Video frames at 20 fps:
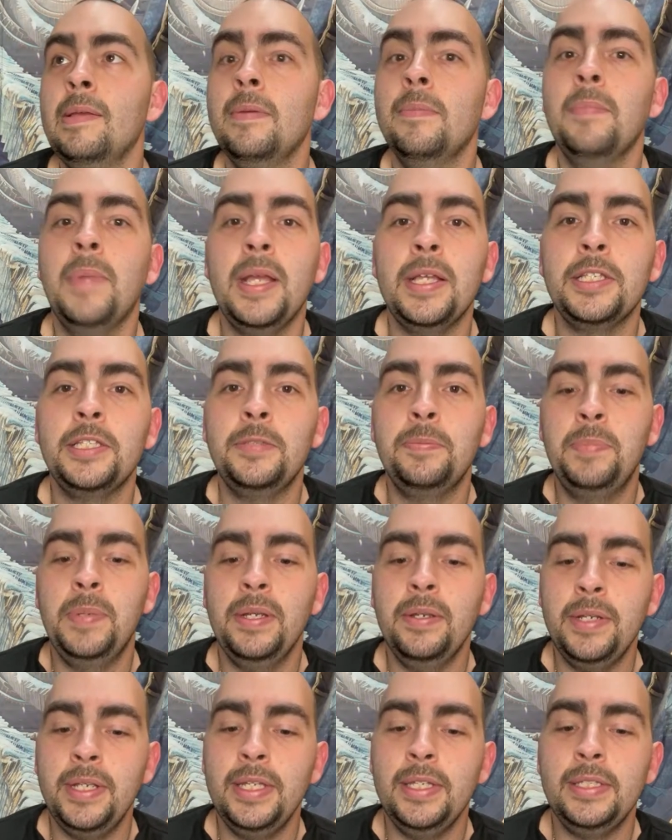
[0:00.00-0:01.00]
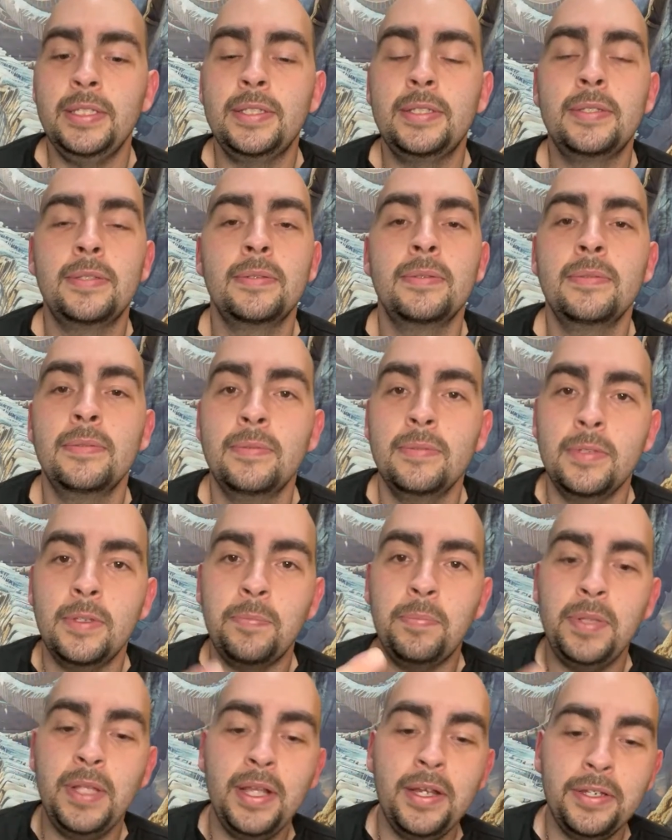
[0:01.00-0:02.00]
my experience, the
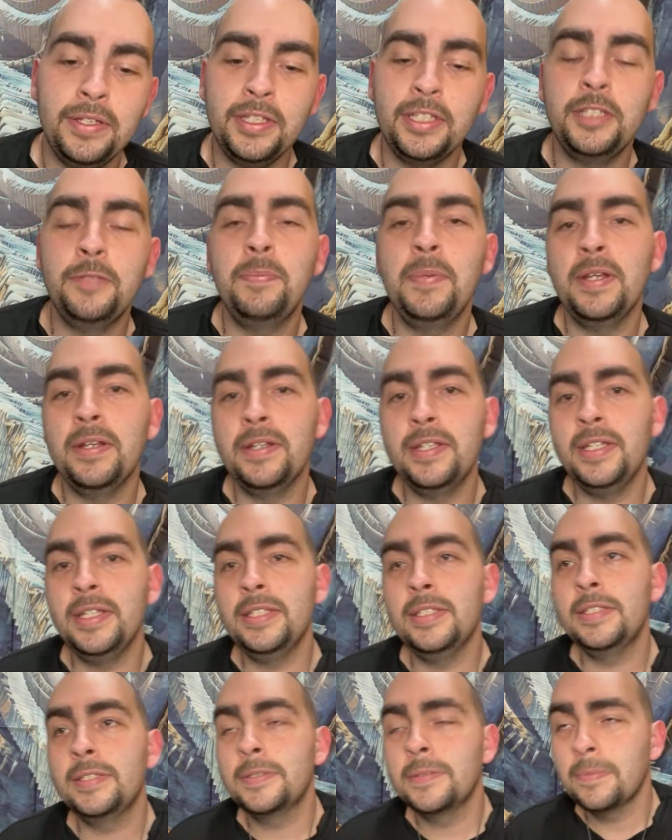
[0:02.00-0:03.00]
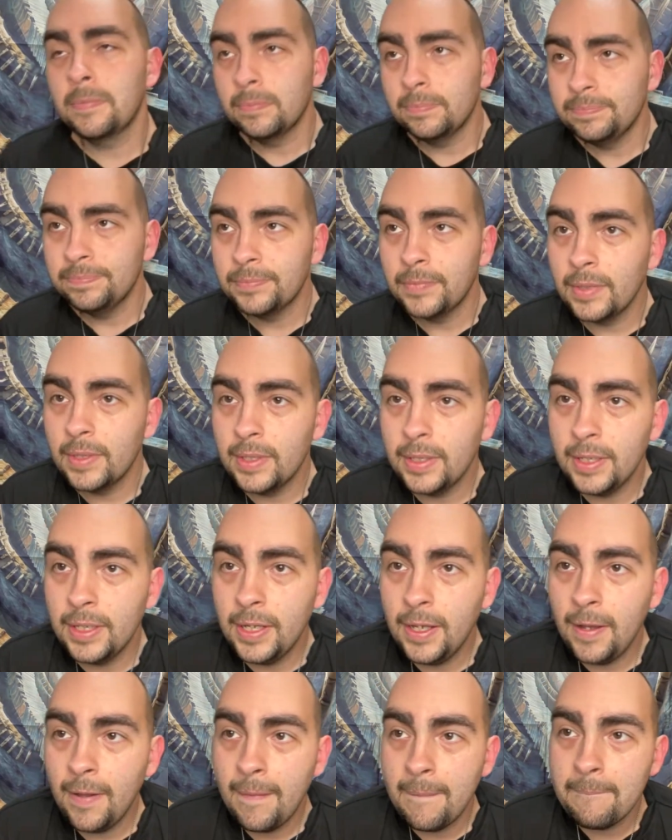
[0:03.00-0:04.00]
player's experience,
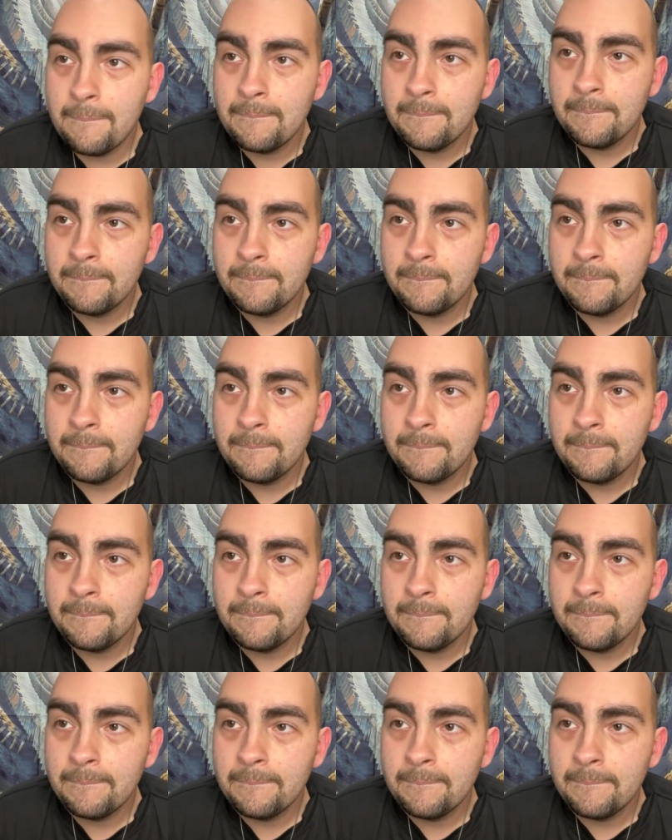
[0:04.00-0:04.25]
I